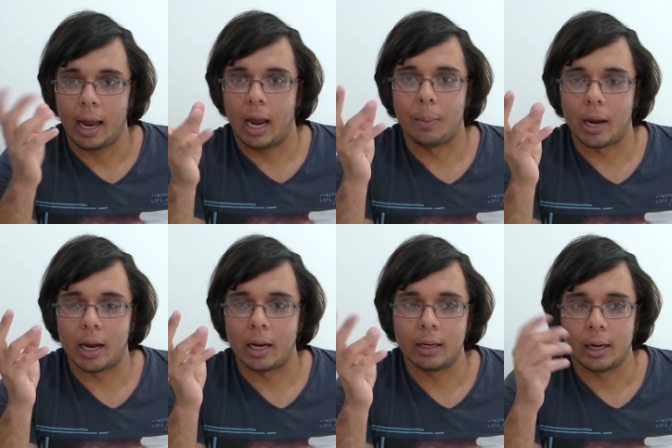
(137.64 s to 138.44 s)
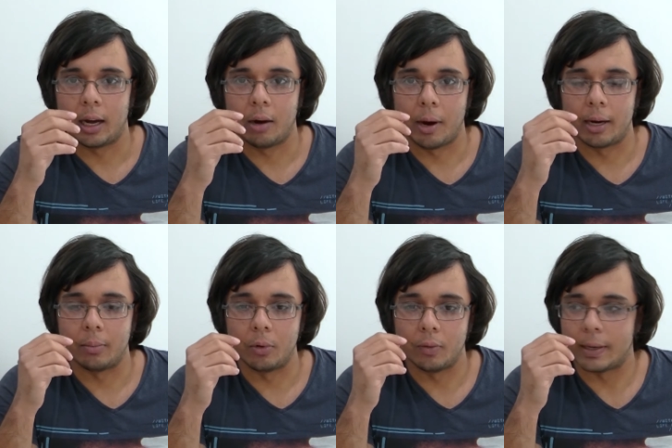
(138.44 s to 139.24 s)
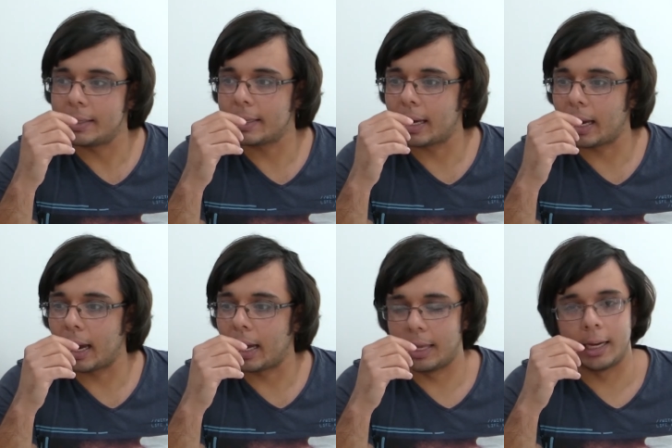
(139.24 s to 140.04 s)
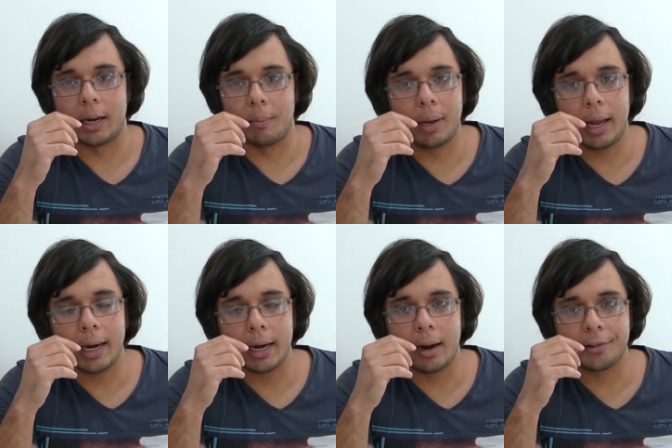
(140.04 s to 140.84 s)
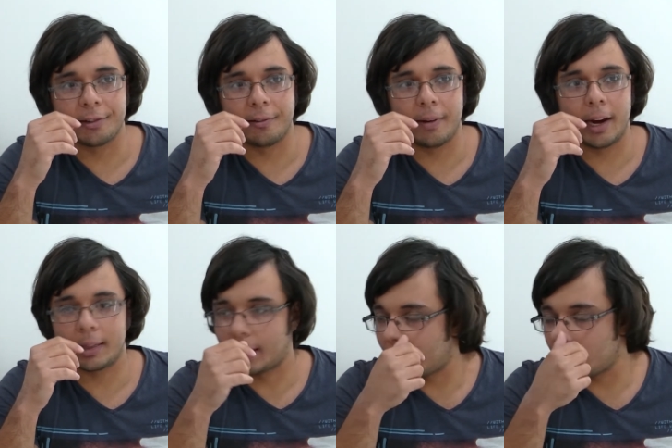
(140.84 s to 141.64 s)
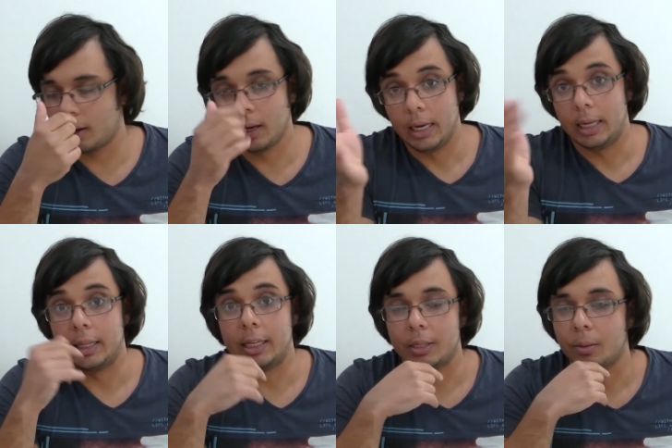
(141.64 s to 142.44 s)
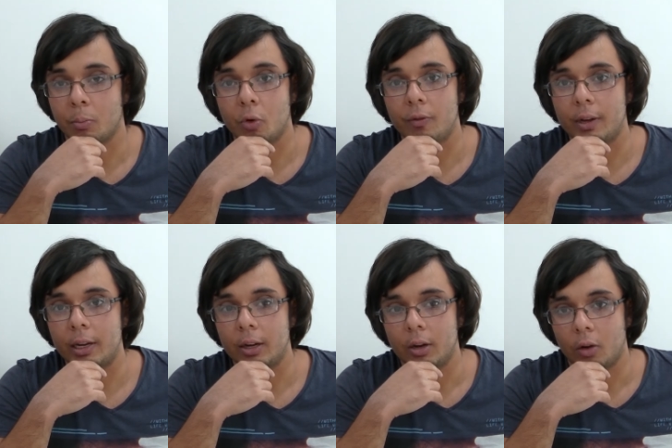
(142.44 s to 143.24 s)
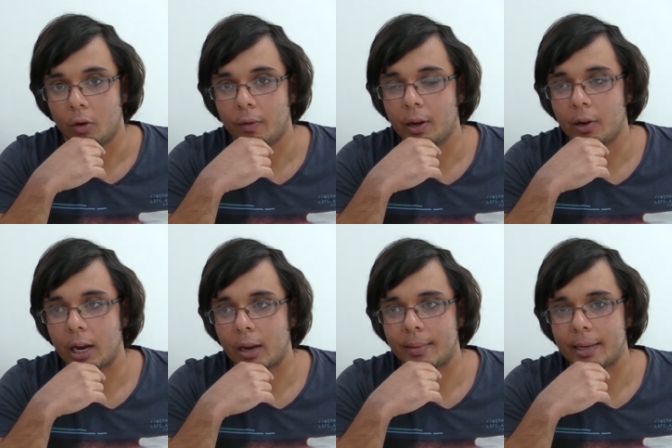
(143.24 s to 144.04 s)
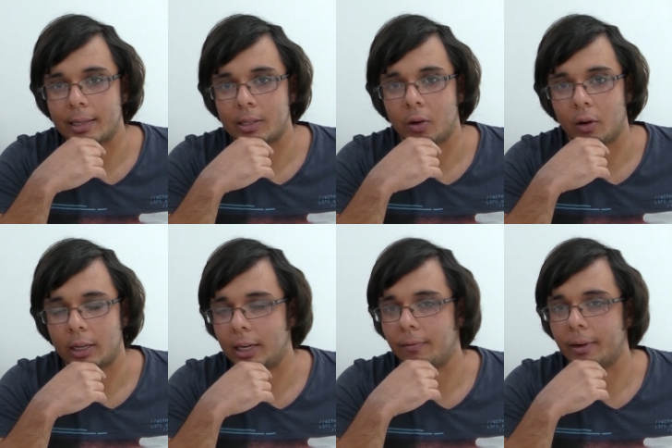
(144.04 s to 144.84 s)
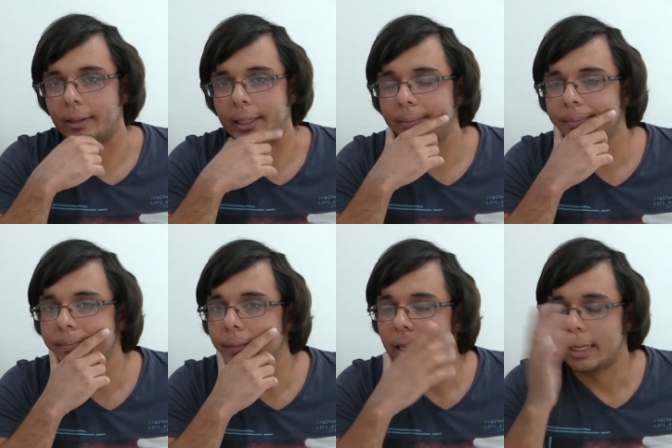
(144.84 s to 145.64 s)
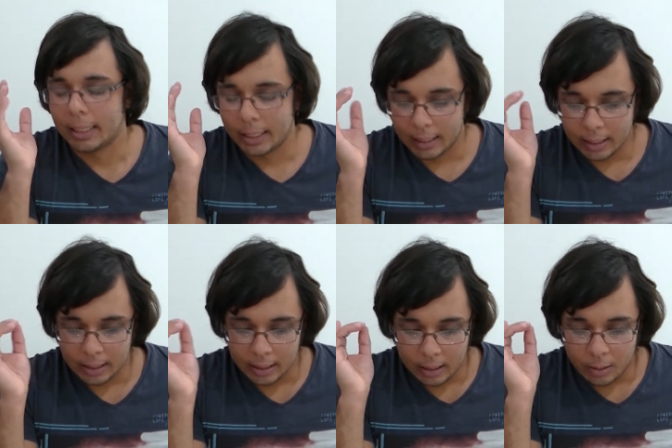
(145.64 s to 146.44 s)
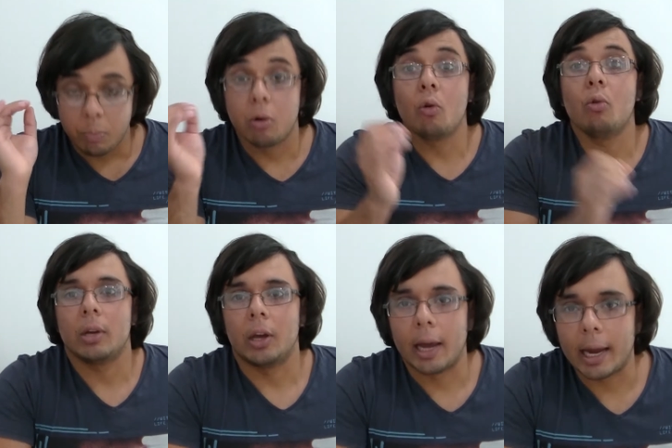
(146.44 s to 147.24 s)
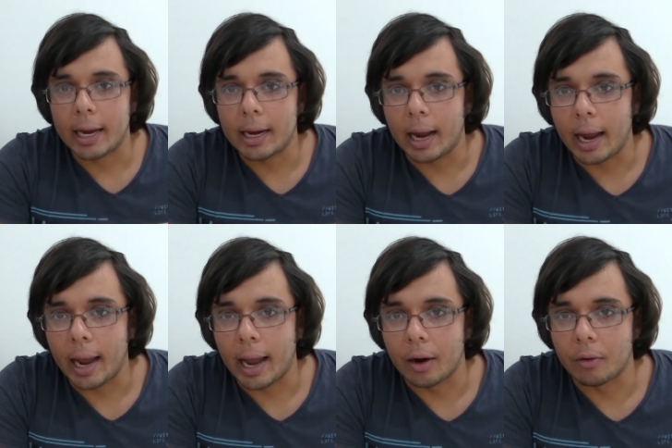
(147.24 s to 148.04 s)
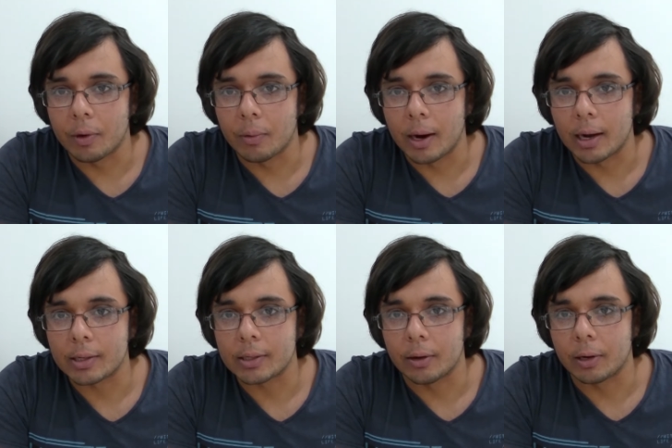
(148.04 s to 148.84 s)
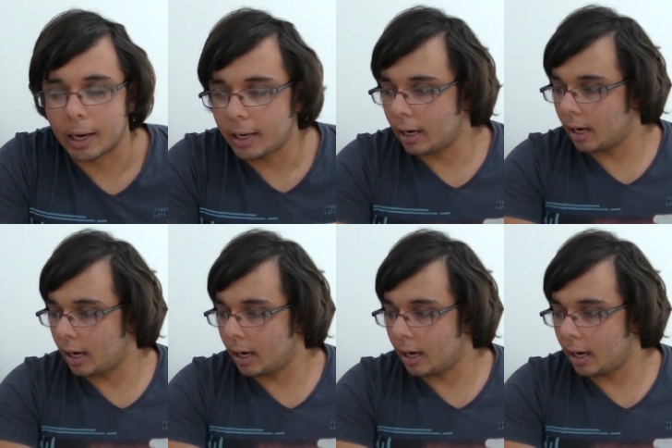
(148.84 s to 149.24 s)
MA and R-rated movies and then complain after the fact that this movie or video game is not kid friendly. Pull your head out of your ass, okay?